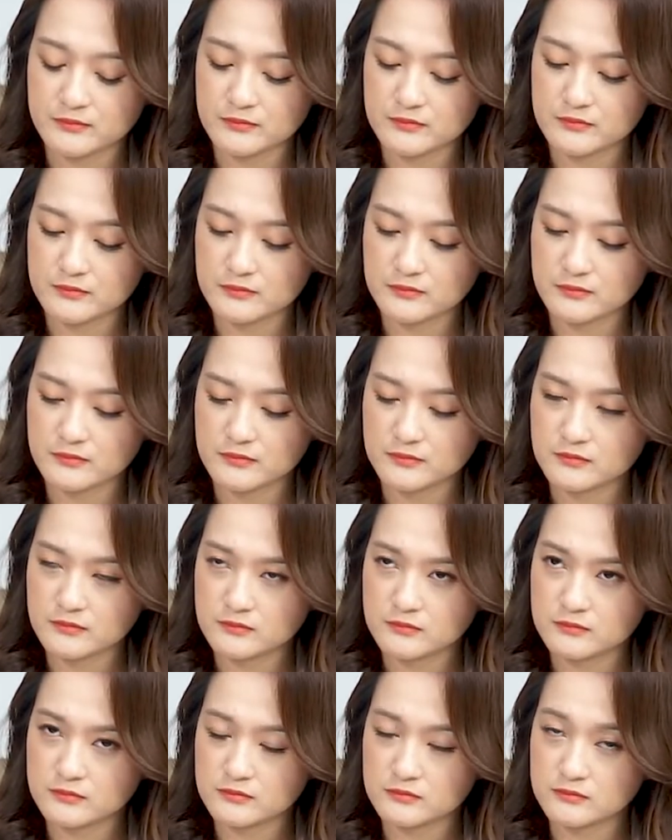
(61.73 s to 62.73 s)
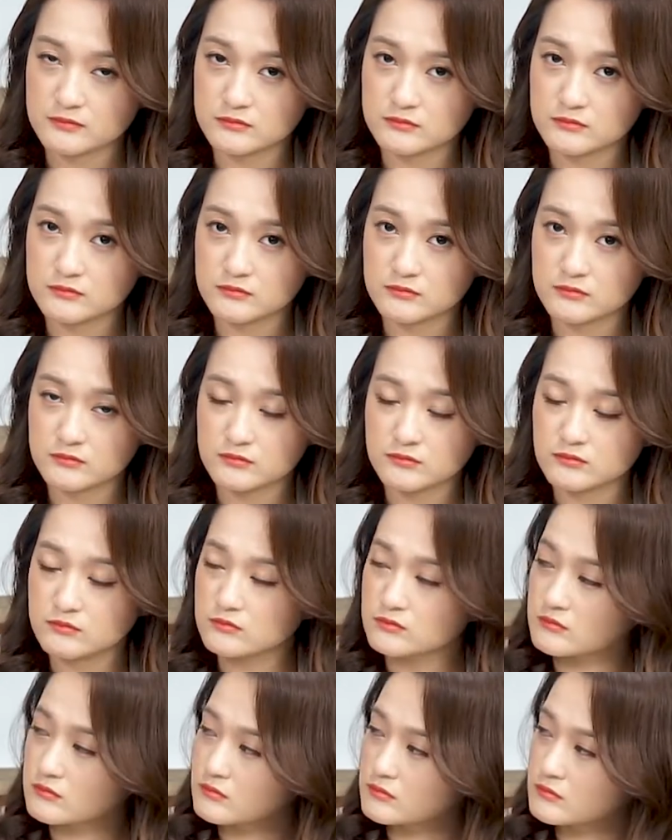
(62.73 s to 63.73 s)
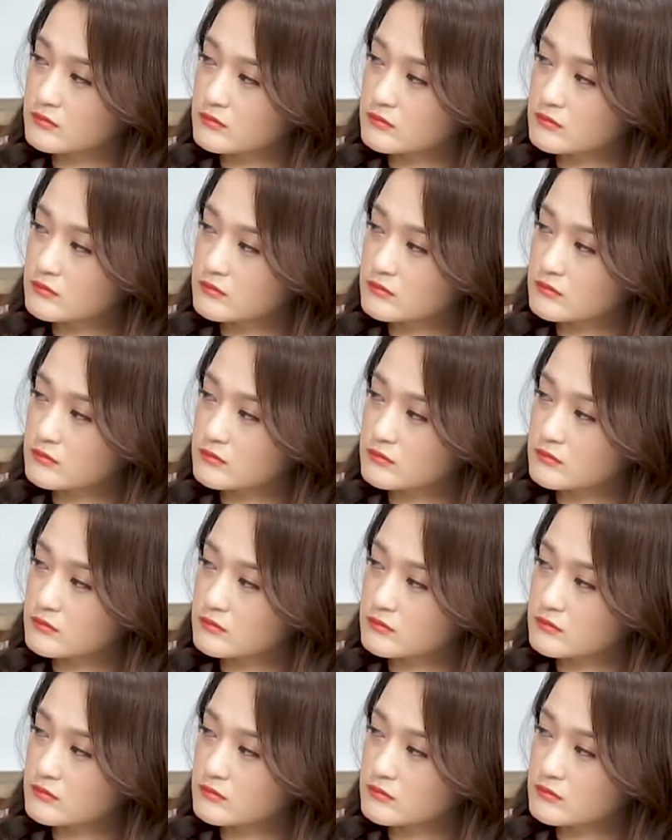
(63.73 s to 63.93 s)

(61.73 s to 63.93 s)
The person shown says nothing.